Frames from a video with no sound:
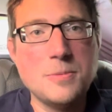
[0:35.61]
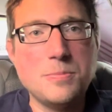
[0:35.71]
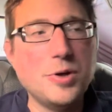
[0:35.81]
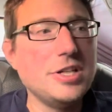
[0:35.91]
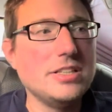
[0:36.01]

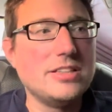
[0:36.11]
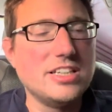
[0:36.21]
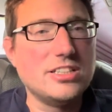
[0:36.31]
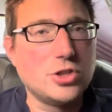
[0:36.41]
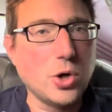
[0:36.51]
putting
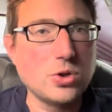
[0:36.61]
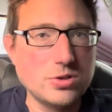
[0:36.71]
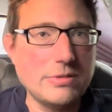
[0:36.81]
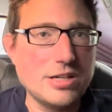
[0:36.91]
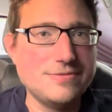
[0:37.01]
the total
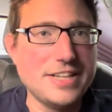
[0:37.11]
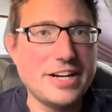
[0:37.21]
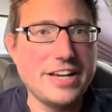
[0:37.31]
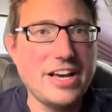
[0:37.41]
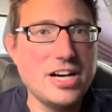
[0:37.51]
amount of debt
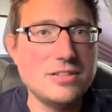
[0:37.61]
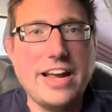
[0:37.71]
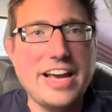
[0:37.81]
I have